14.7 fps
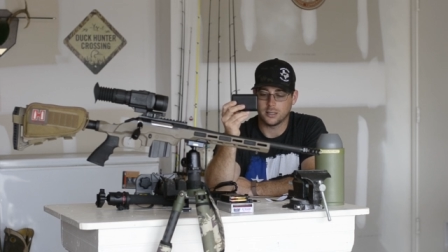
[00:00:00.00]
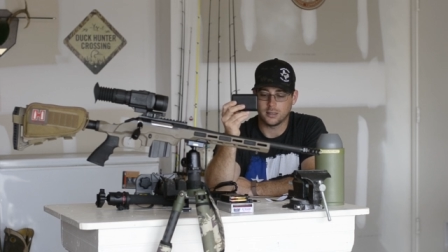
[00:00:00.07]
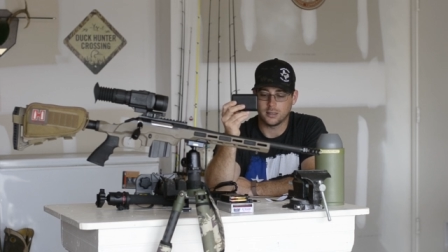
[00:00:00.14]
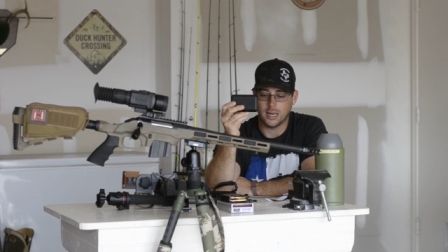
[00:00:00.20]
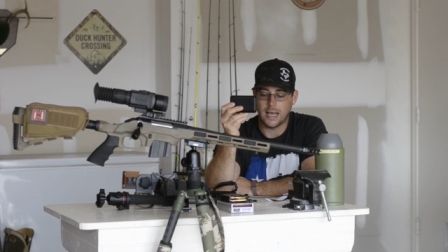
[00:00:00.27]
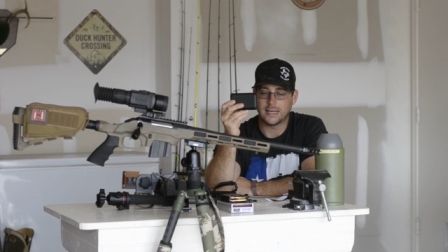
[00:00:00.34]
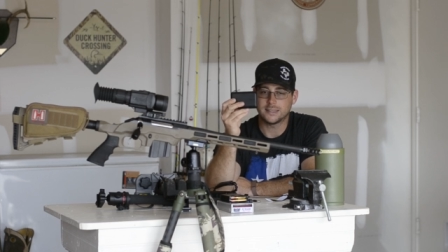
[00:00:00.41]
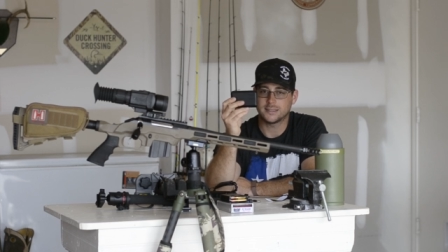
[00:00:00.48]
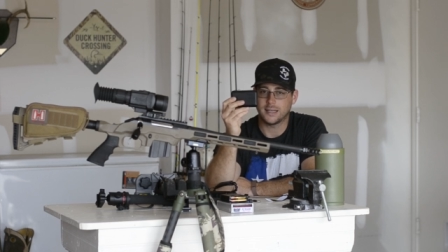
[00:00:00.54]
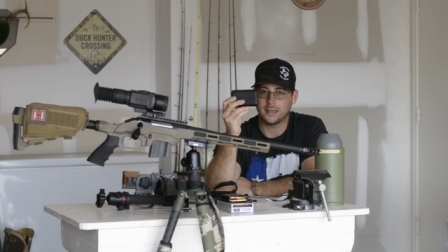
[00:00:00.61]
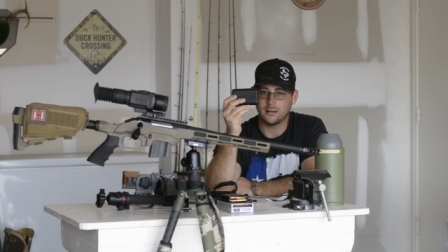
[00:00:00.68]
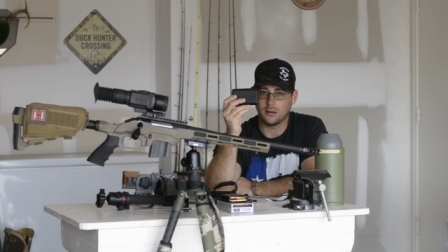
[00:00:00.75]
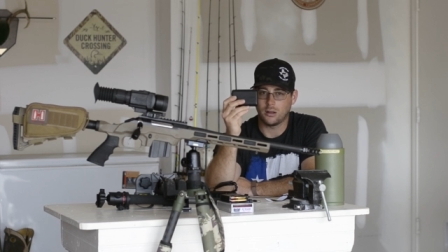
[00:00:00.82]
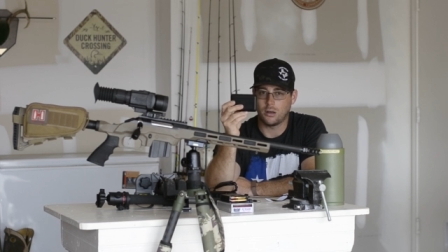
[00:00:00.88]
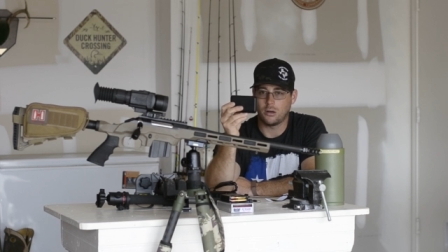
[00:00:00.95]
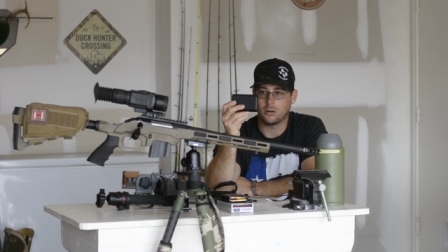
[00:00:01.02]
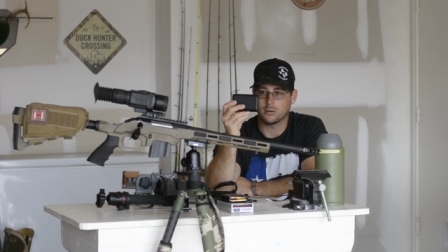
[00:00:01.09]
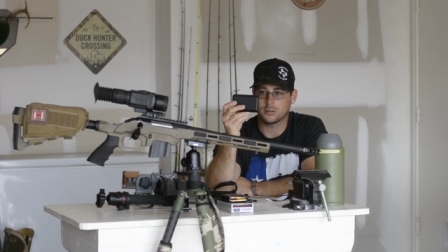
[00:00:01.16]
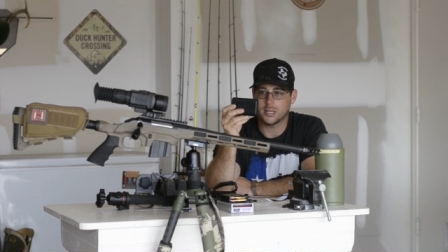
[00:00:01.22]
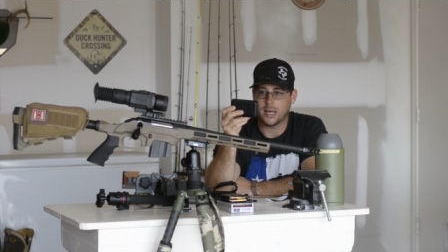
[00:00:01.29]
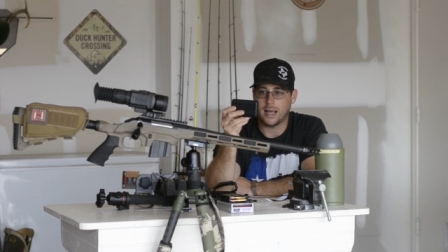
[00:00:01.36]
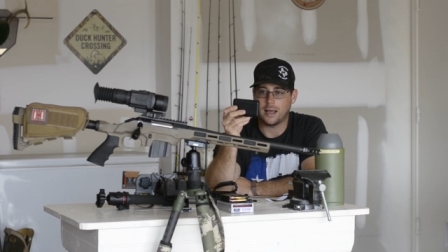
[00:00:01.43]
Uh, it lasts
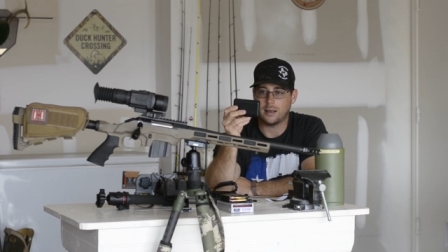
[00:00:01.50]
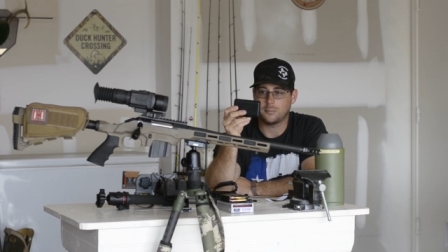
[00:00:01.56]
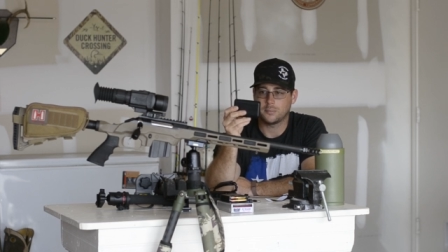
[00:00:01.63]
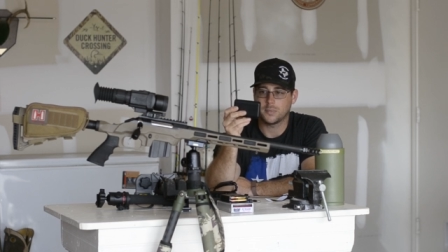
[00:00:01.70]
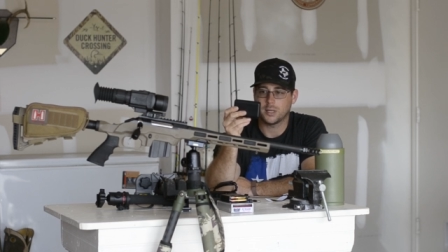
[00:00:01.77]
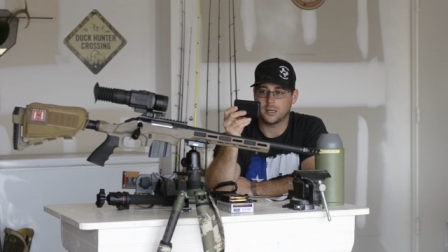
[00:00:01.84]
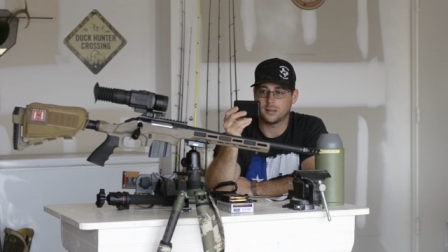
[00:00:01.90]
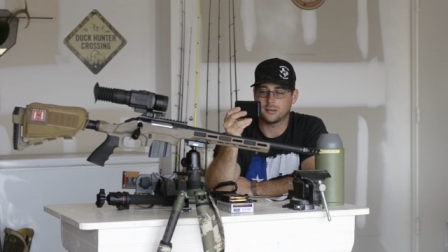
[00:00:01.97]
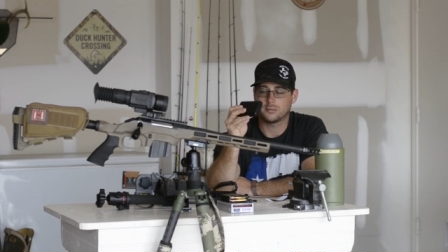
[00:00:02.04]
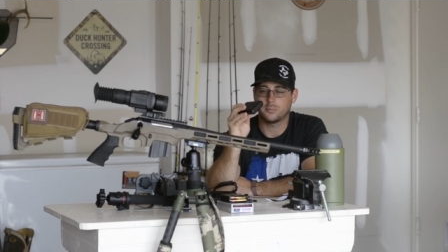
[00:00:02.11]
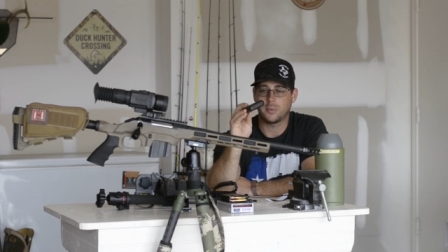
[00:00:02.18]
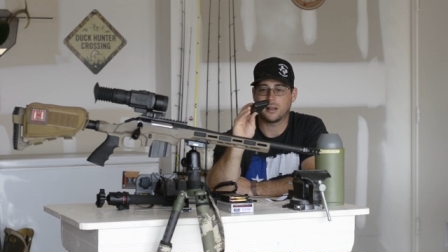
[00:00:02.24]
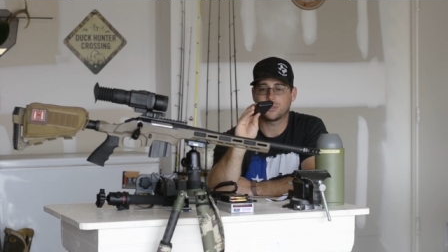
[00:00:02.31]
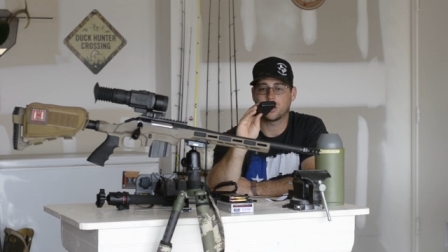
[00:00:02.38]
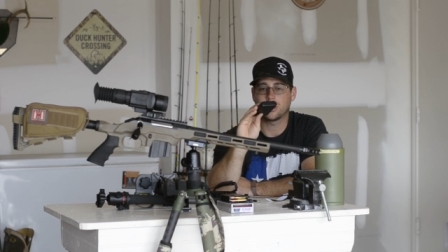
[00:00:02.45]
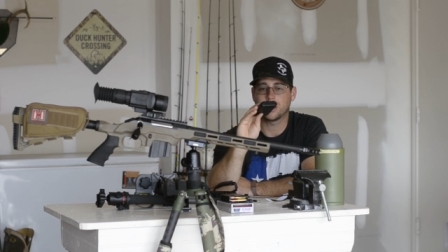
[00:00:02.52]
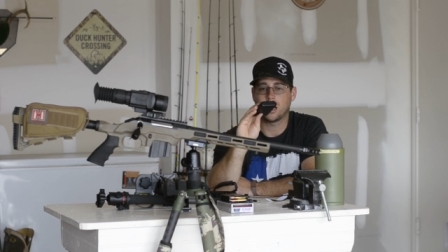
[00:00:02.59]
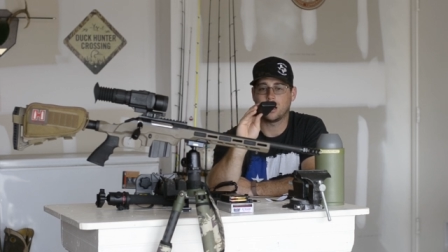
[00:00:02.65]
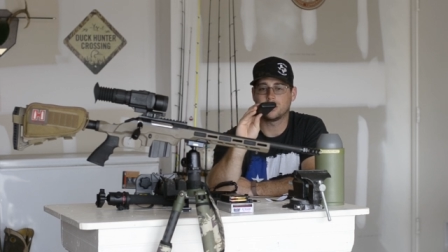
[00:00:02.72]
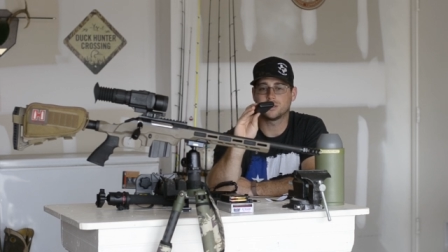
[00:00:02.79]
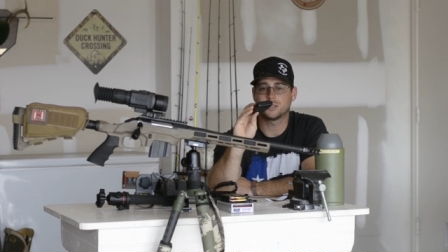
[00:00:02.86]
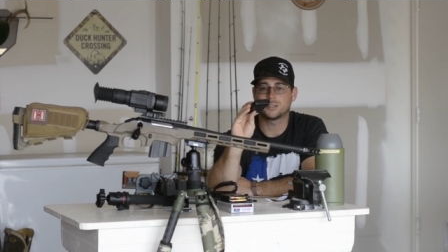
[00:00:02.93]
a long time, and it's
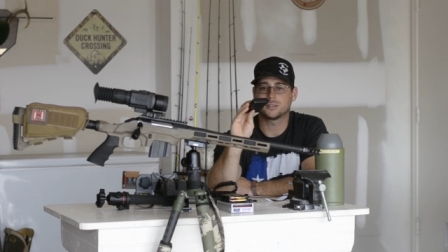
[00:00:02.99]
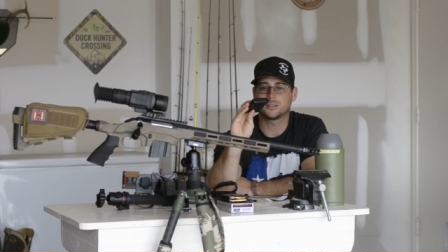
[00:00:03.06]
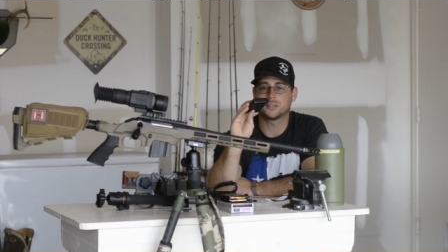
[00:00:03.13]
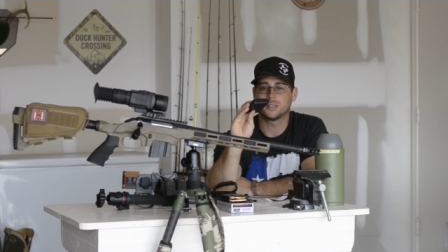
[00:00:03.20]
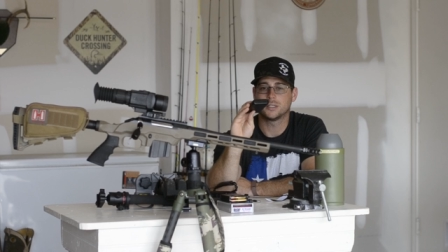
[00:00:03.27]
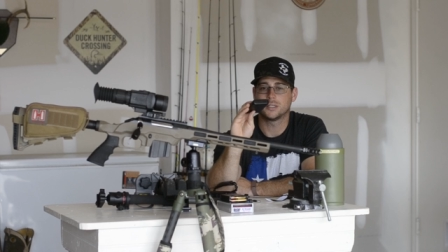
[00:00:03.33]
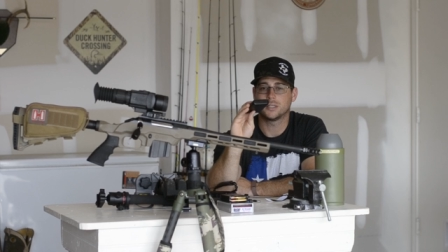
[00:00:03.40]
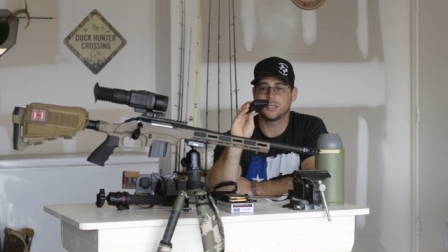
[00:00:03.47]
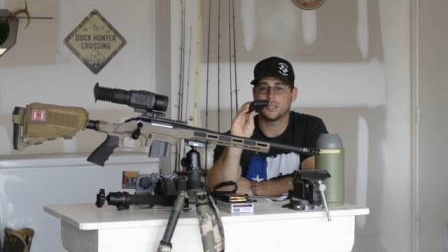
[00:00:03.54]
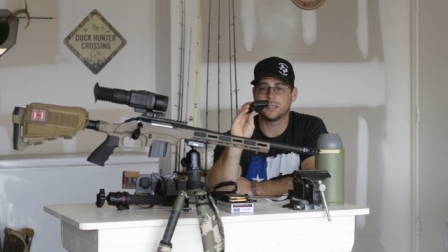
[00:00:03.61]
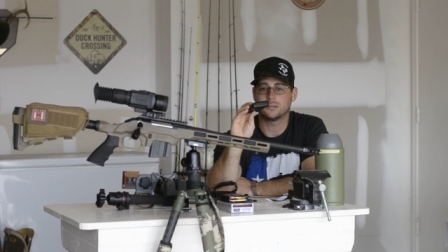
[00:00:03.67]
about thirty dollars.